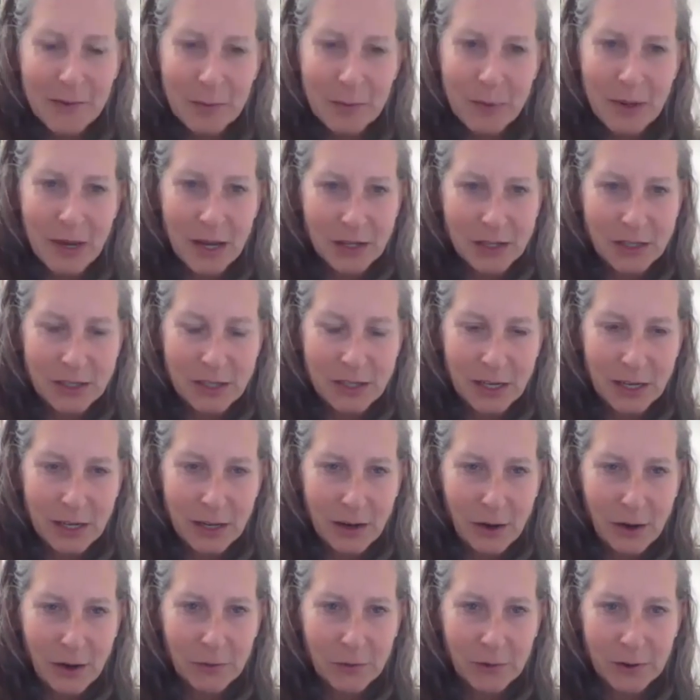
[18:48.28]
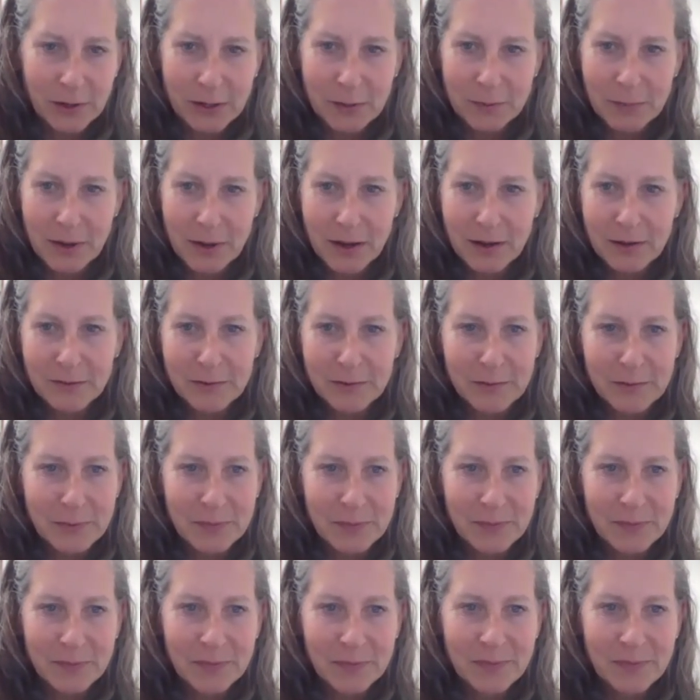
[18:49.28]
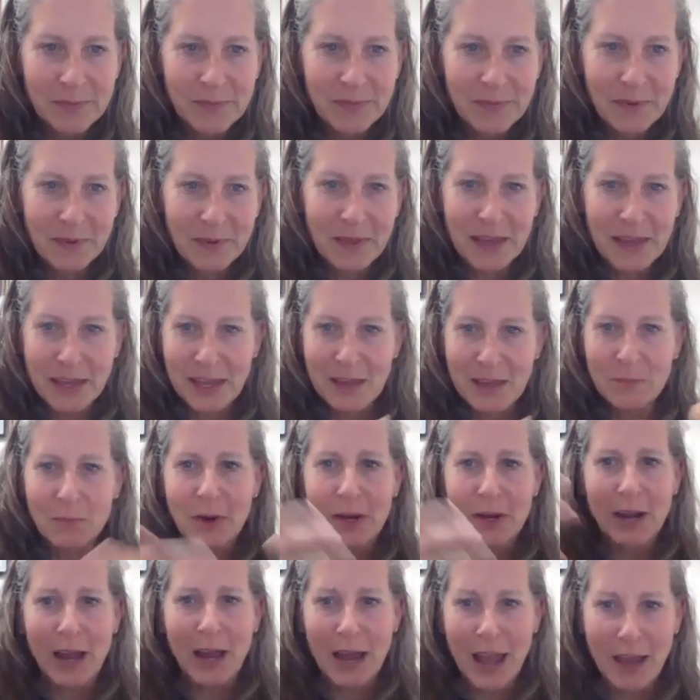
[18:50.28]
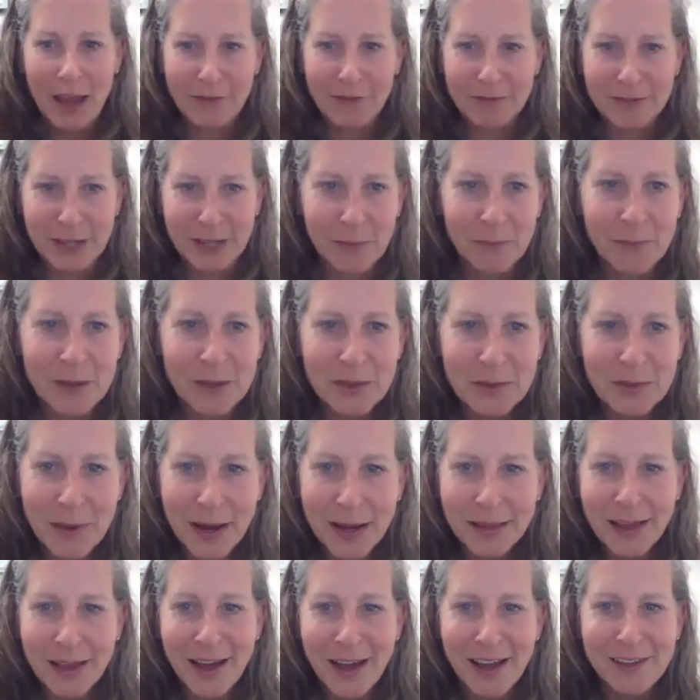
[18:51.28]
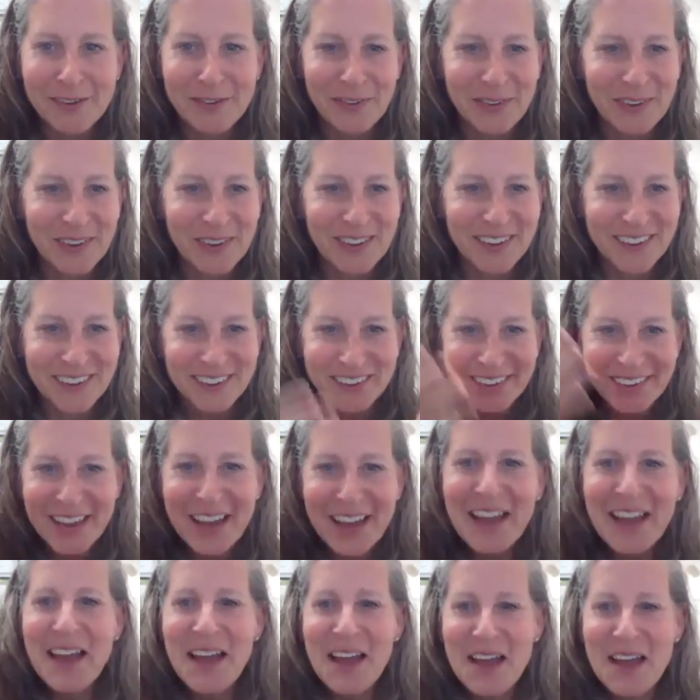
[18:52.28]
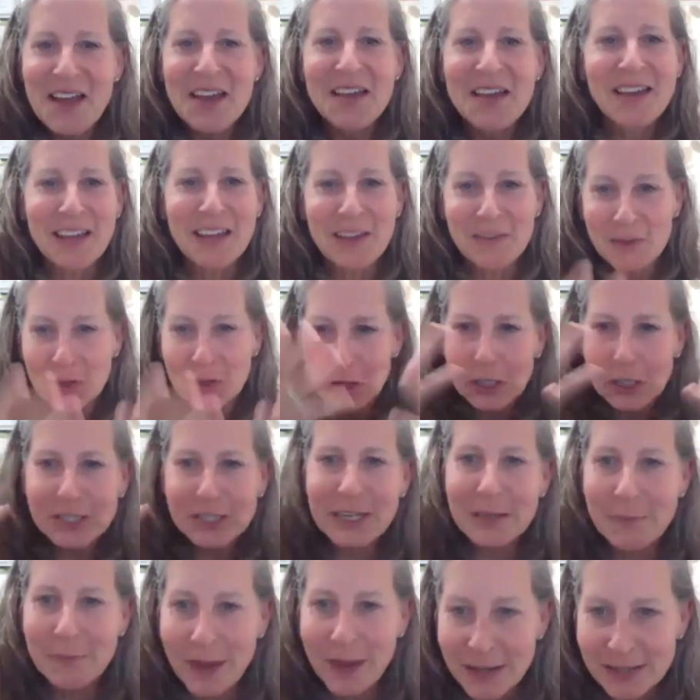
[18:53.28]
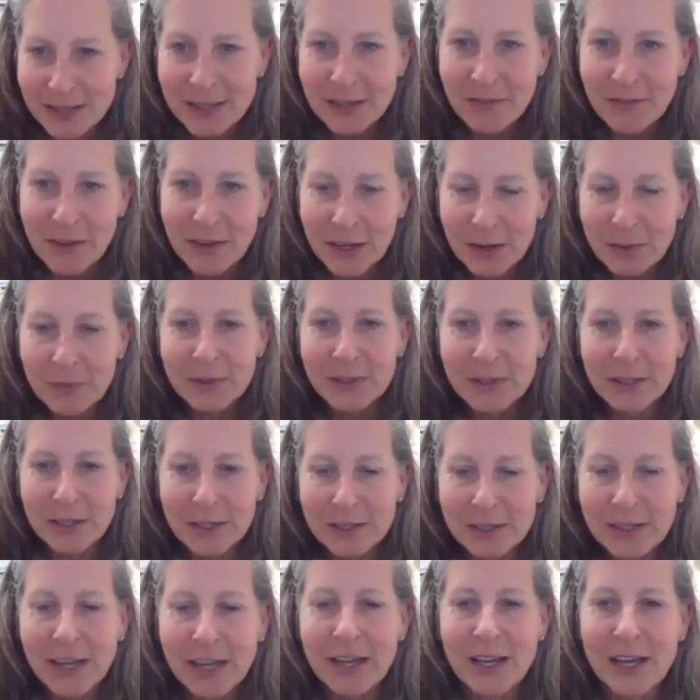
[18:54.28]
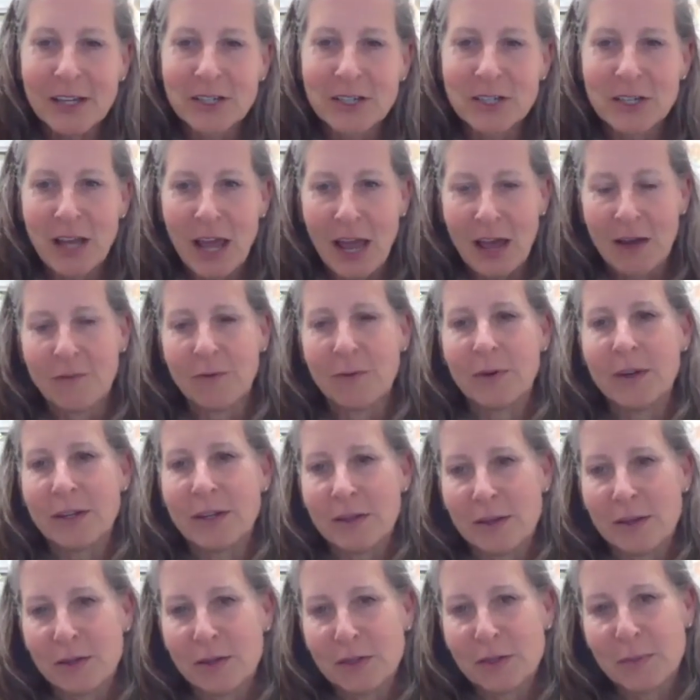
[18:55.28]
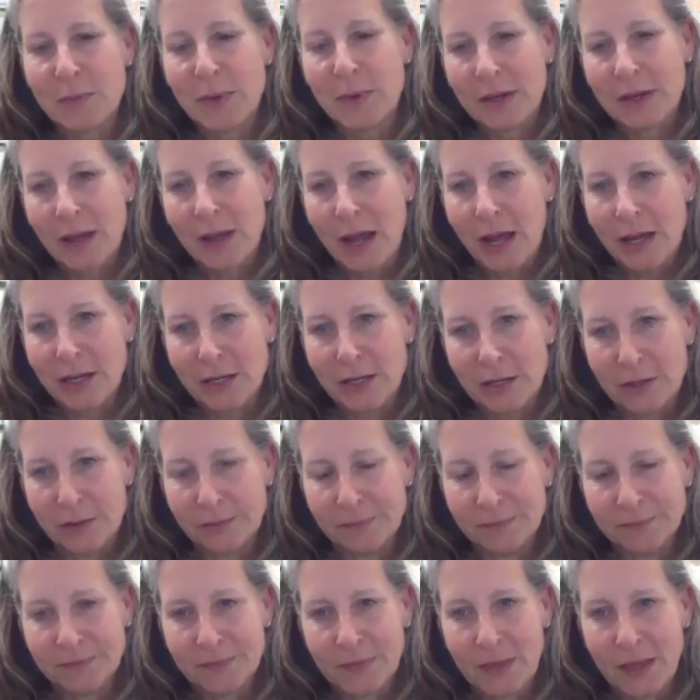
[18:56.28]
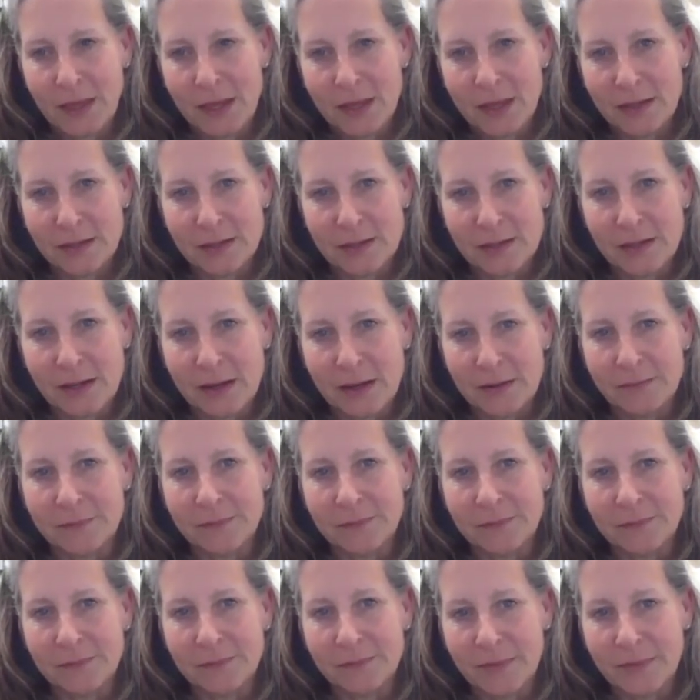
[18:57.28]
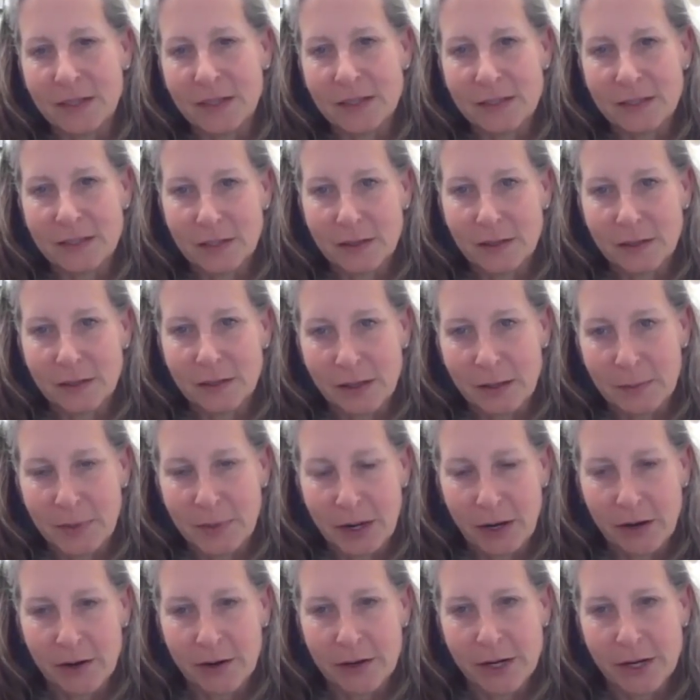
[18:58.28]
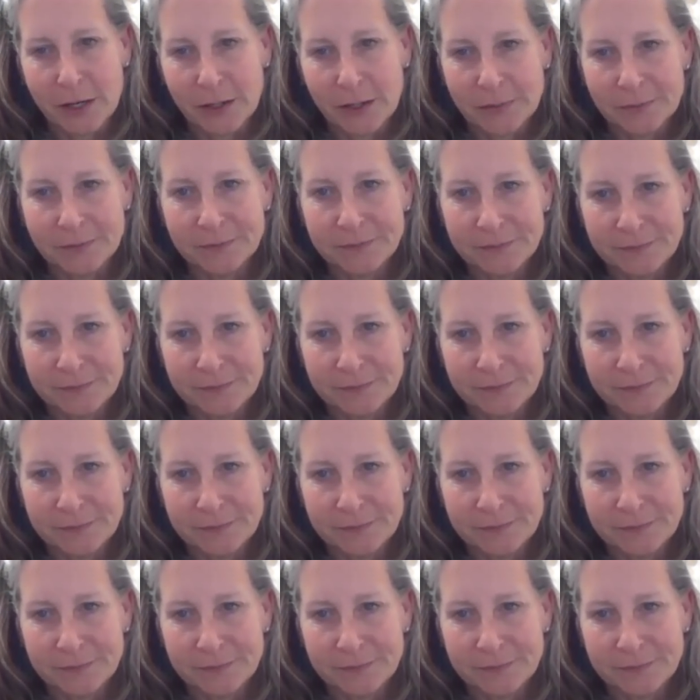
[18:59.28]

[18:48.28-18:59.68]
a PhD over and above, like in what I have done with my life. Like if you looked at my CV, it would look like I should have one of those, but I don't. And it's still a barrier.